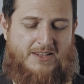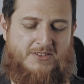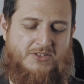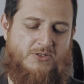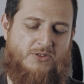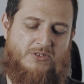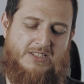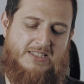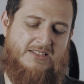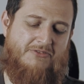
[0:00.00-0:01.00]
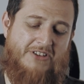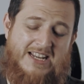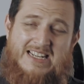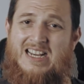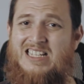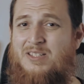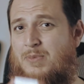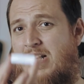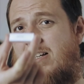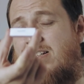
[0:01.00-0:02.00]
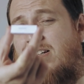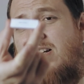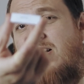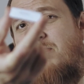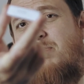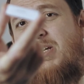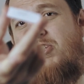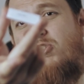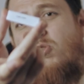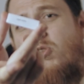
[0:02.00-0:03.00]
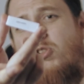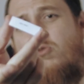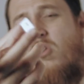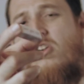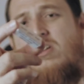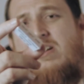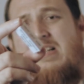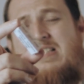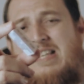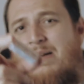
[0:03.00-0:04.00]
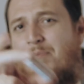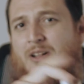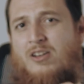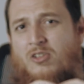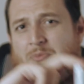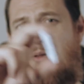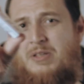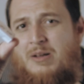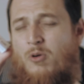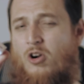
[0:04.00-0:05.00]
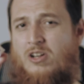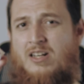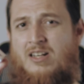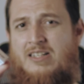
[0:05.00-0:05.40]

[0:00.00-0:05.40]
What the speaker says: So this is a very nice blend. Make sure you order its sample or maybe a bottle.